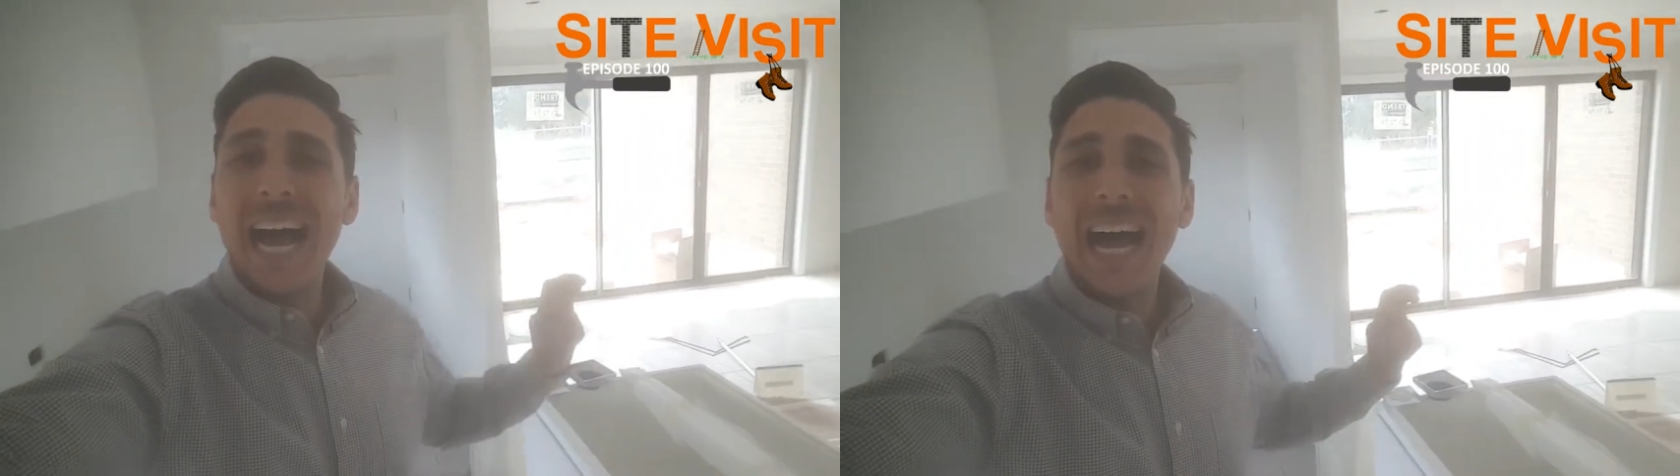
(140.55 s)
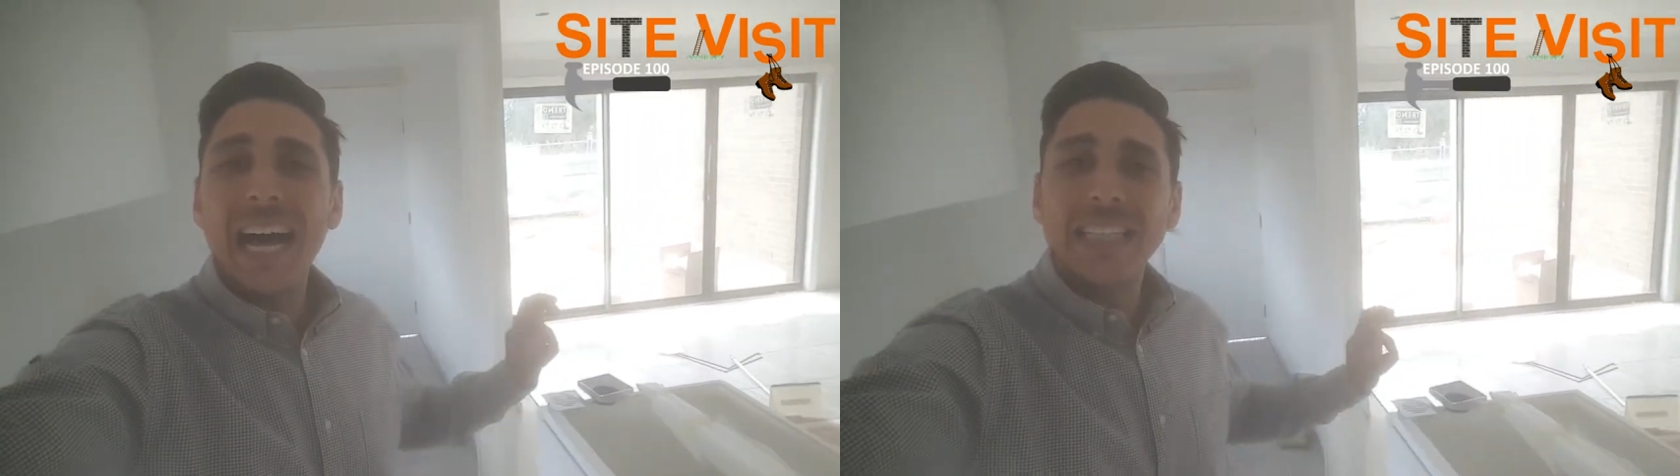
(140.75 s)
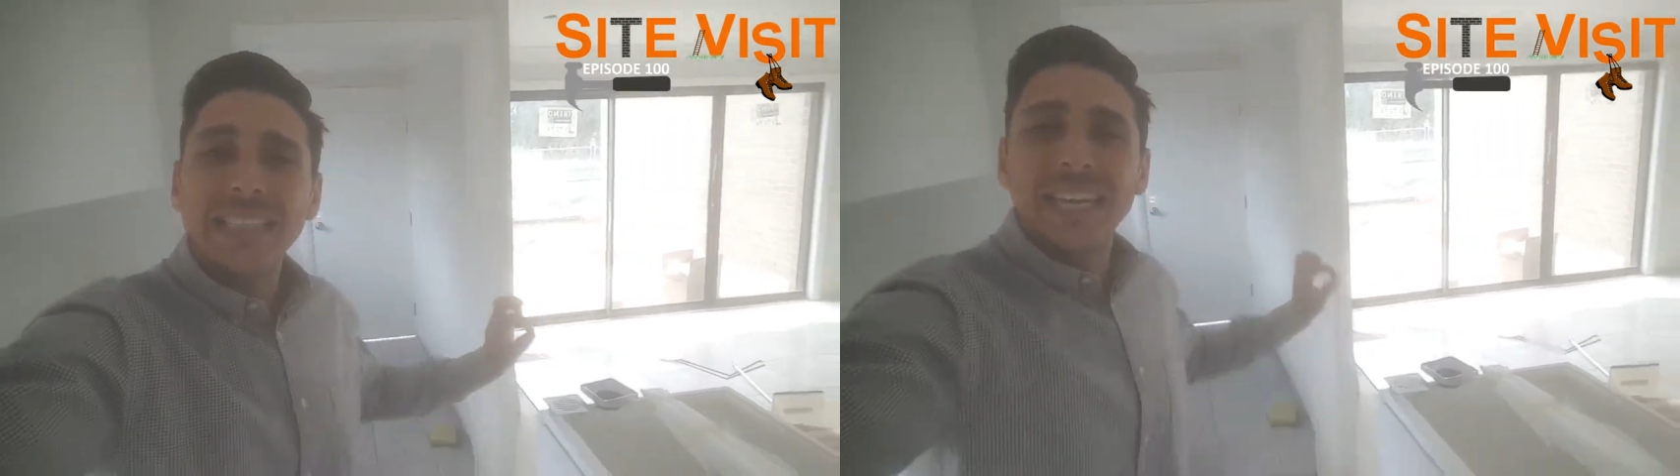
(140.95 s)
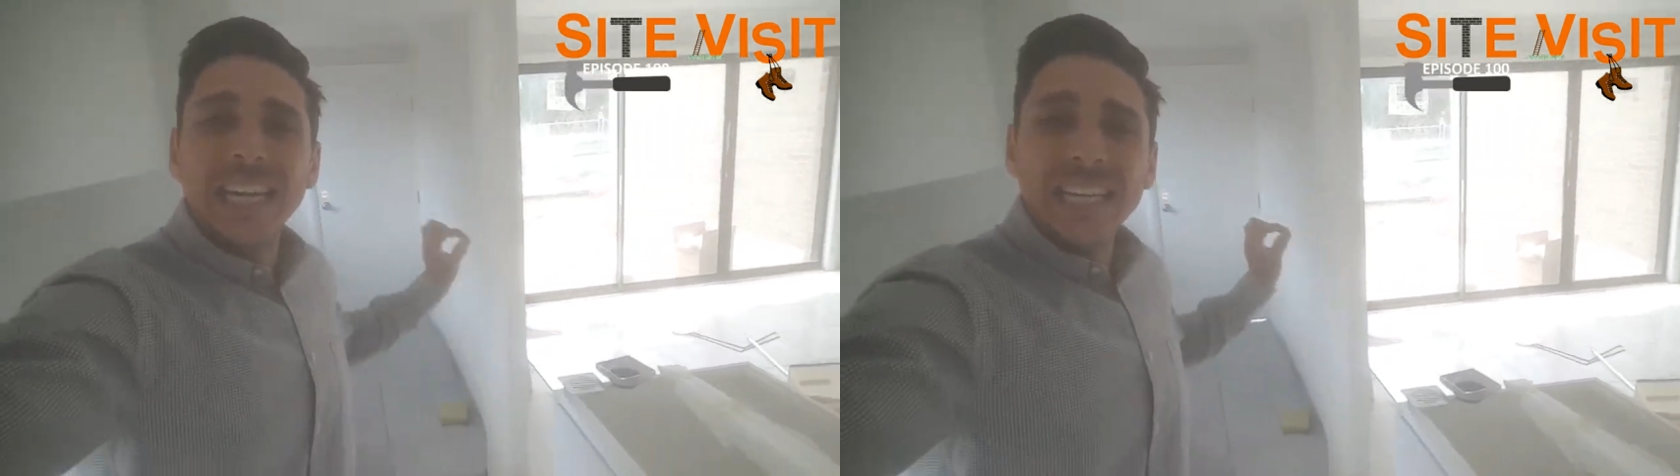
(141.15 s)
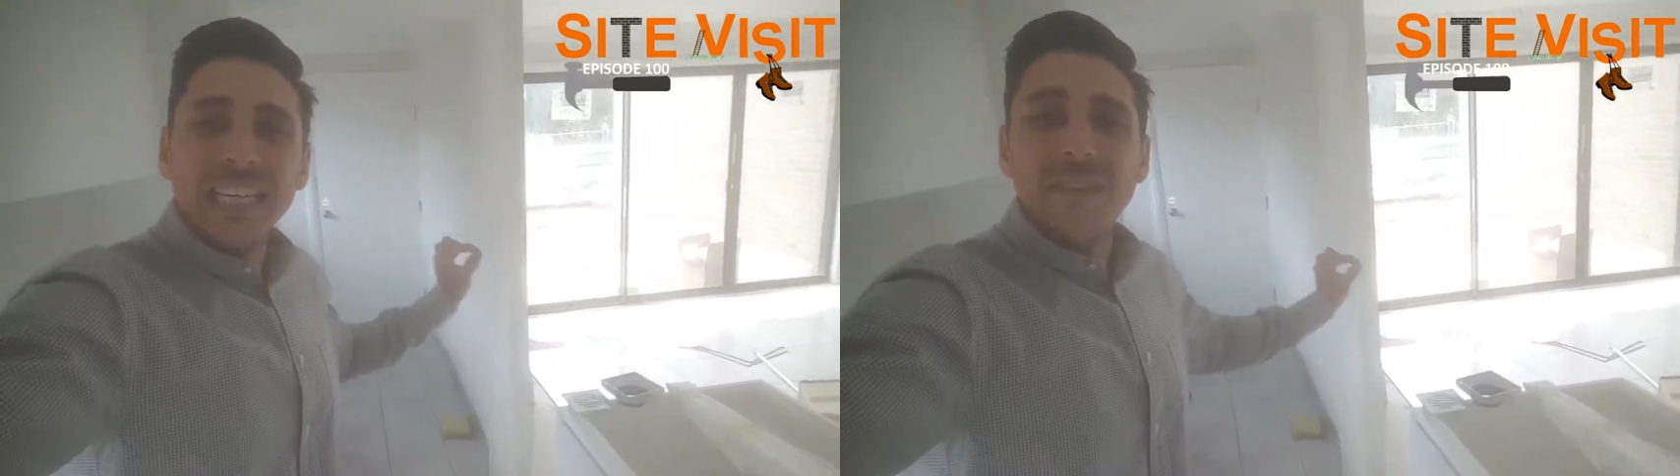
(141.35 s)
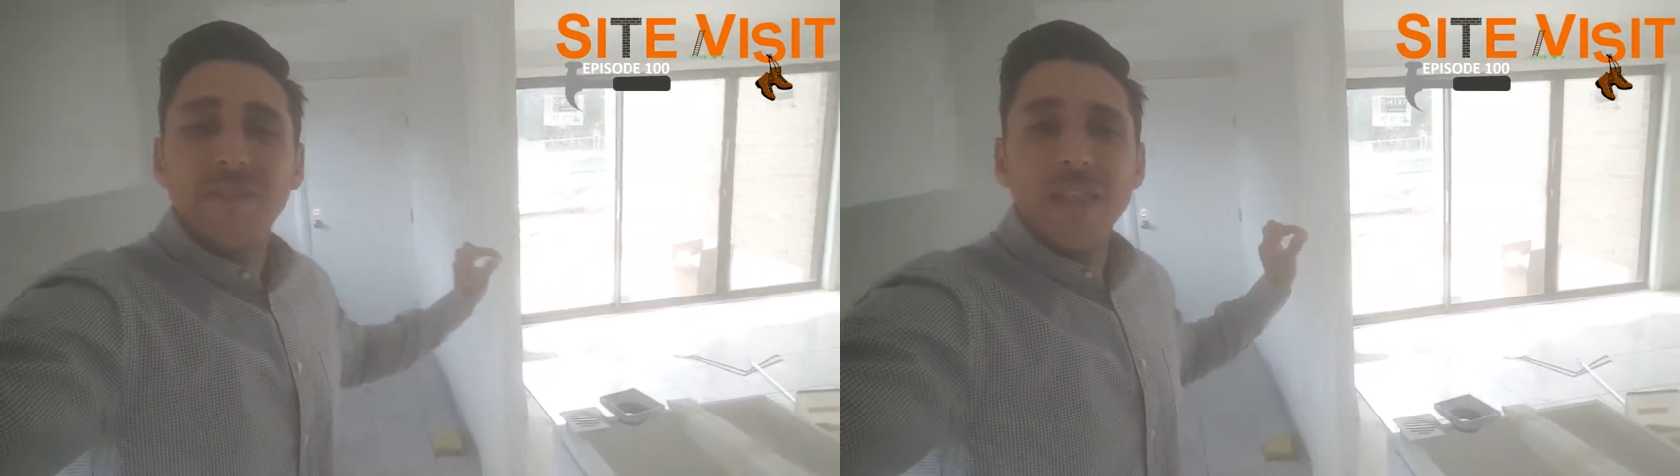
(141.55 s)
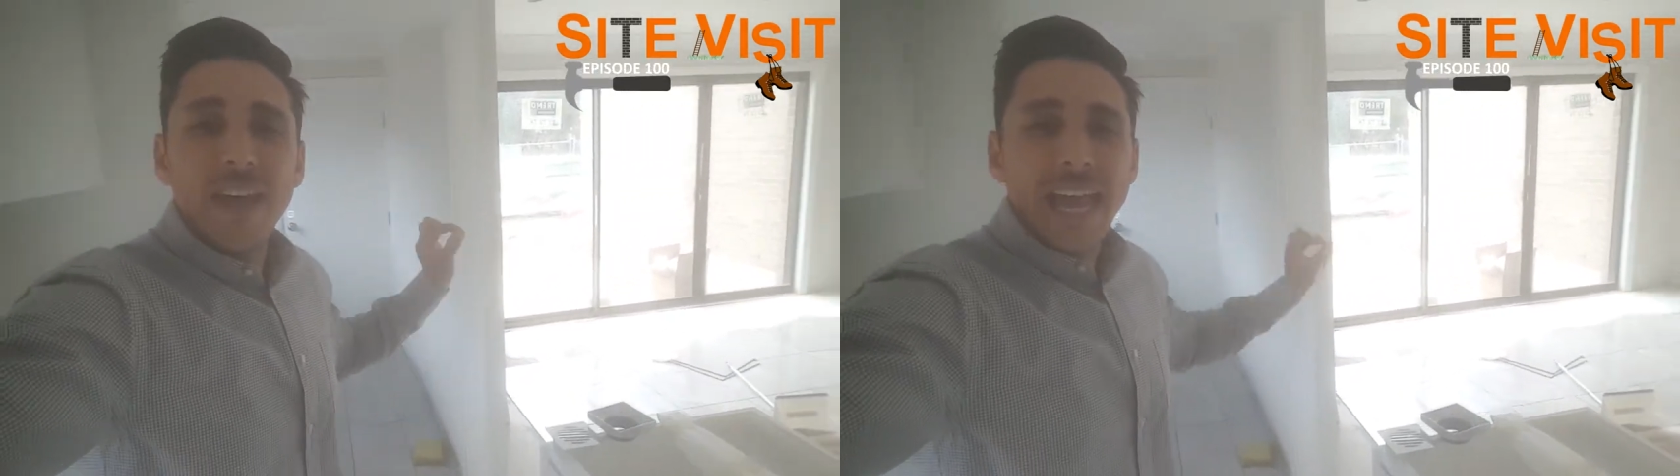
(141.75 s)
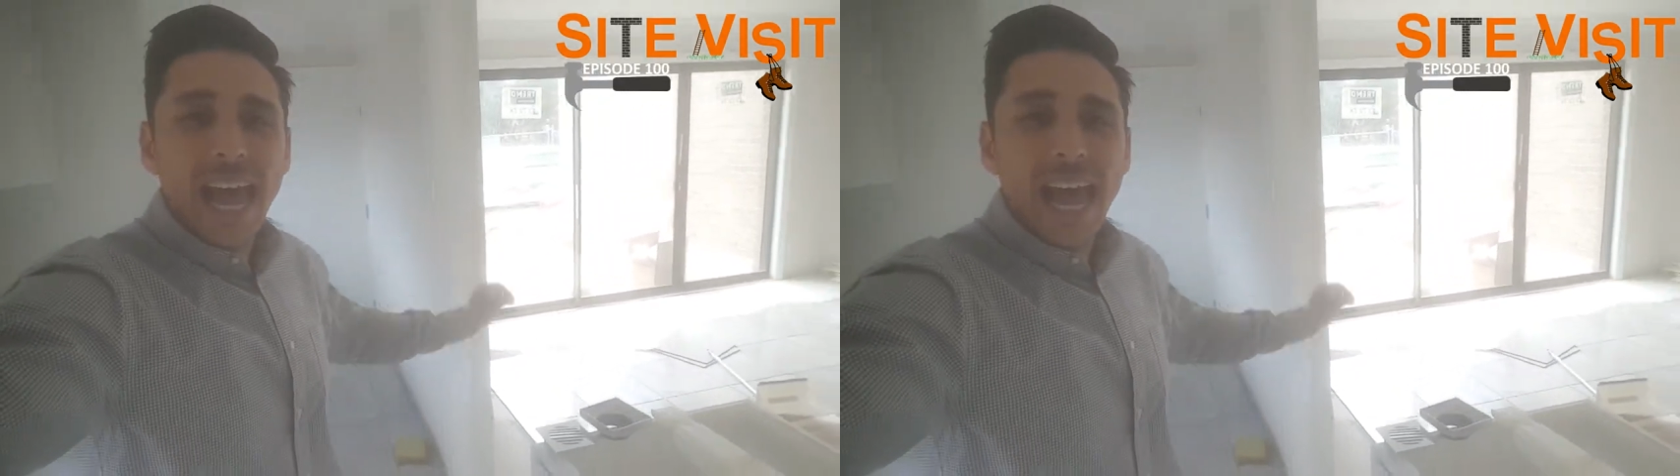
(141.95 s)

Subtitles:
ask if they